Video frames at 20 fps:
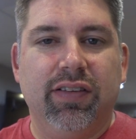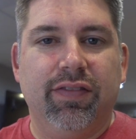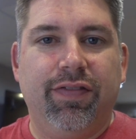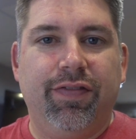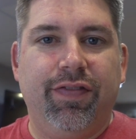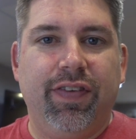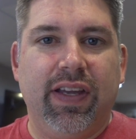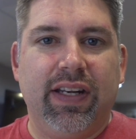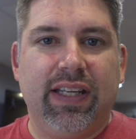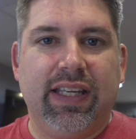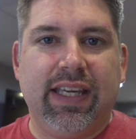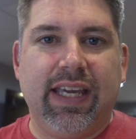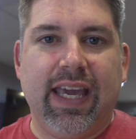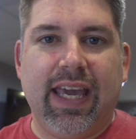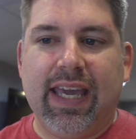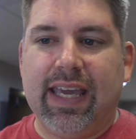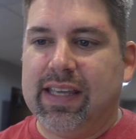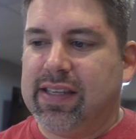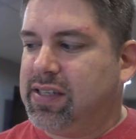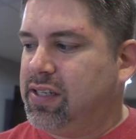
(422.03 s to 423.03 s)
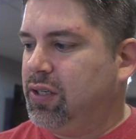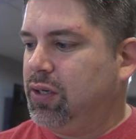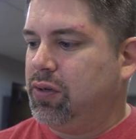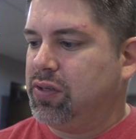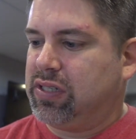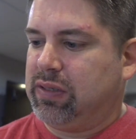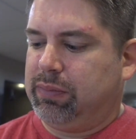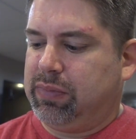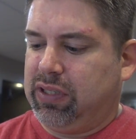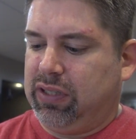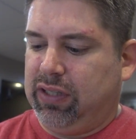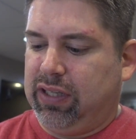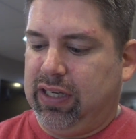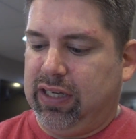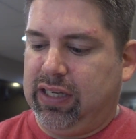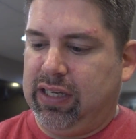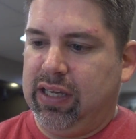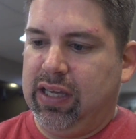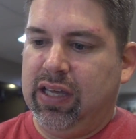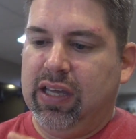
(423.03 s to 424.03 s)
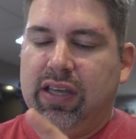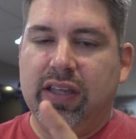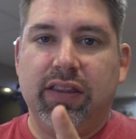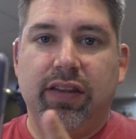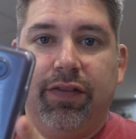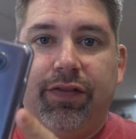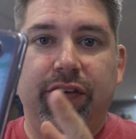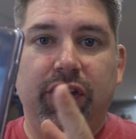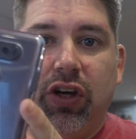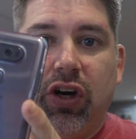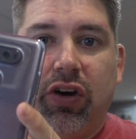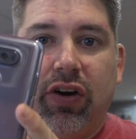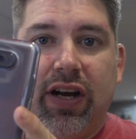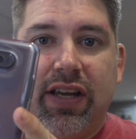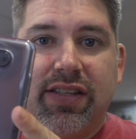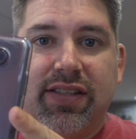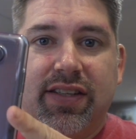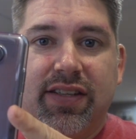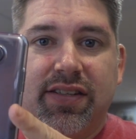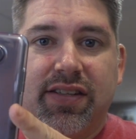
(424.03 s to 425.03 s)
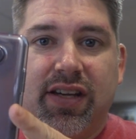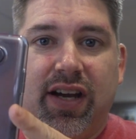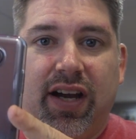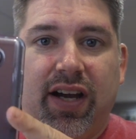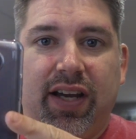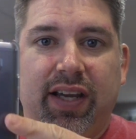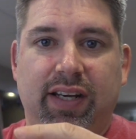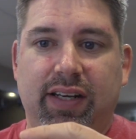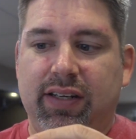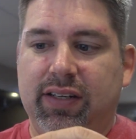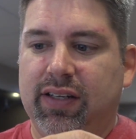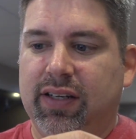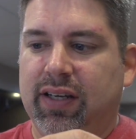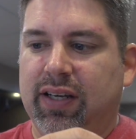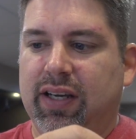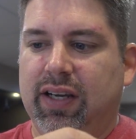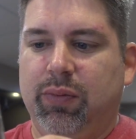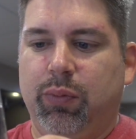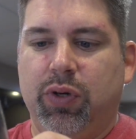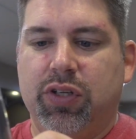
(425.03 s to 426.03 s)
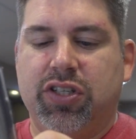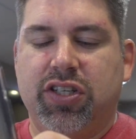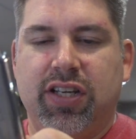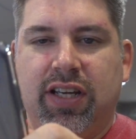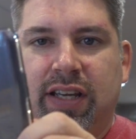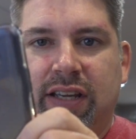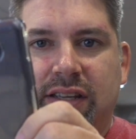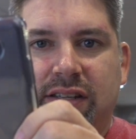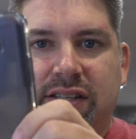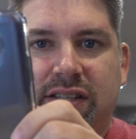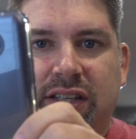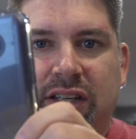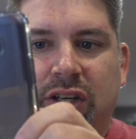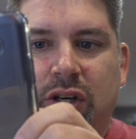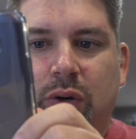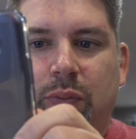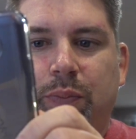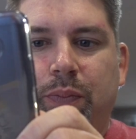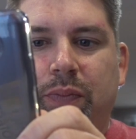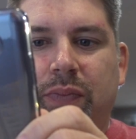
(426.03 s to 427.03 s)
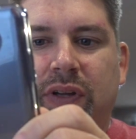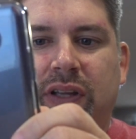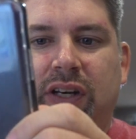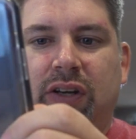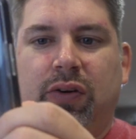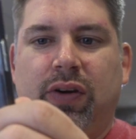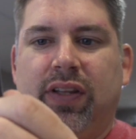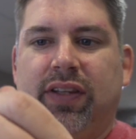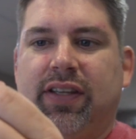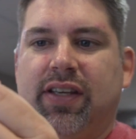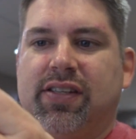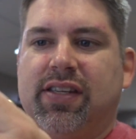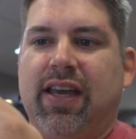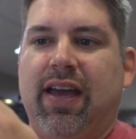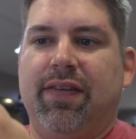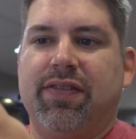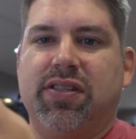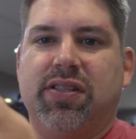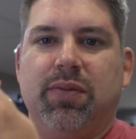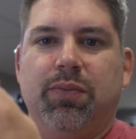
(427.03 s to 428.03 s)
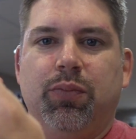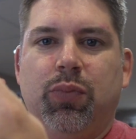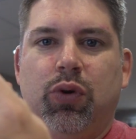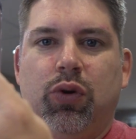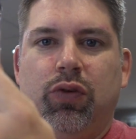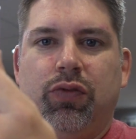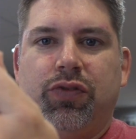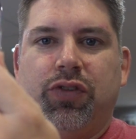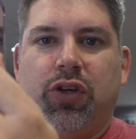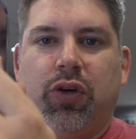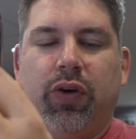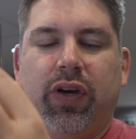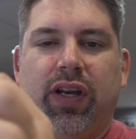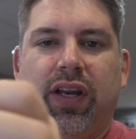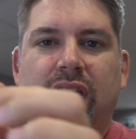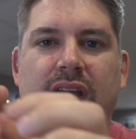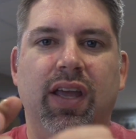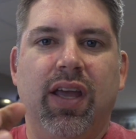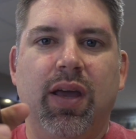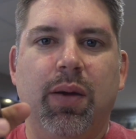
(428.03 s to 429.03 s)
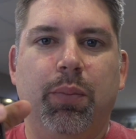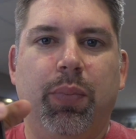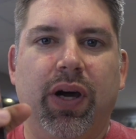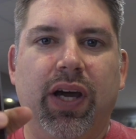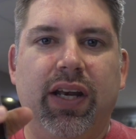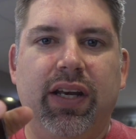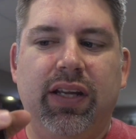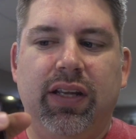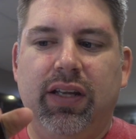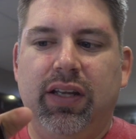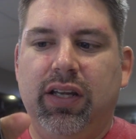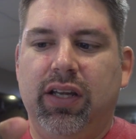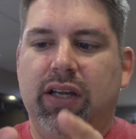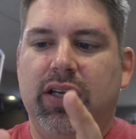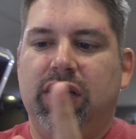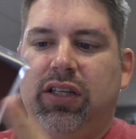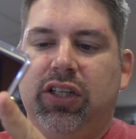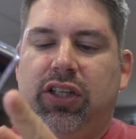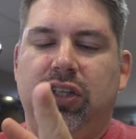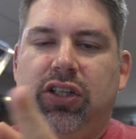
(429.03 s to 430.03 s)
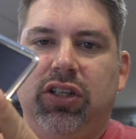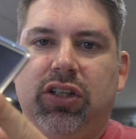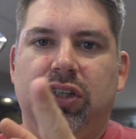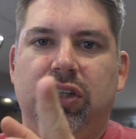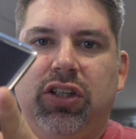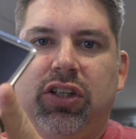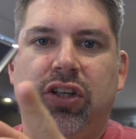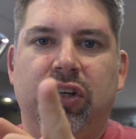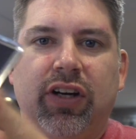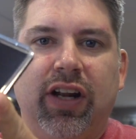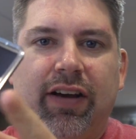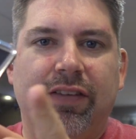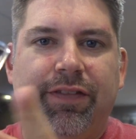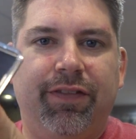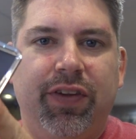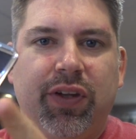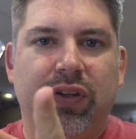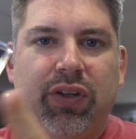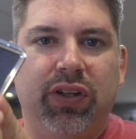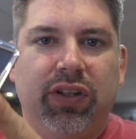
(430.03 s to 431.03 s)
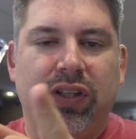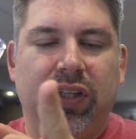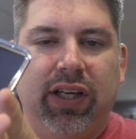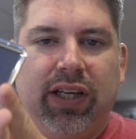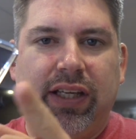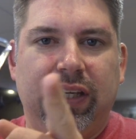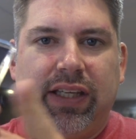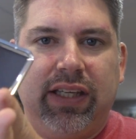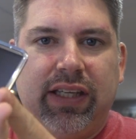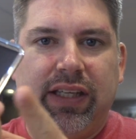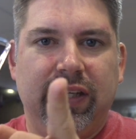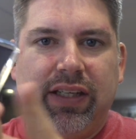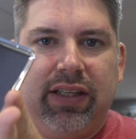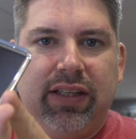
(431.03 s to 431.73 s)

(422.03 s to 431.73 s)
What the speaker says: fit case, something like the VRS design, which is, it does have some move to it, but you're not feeling like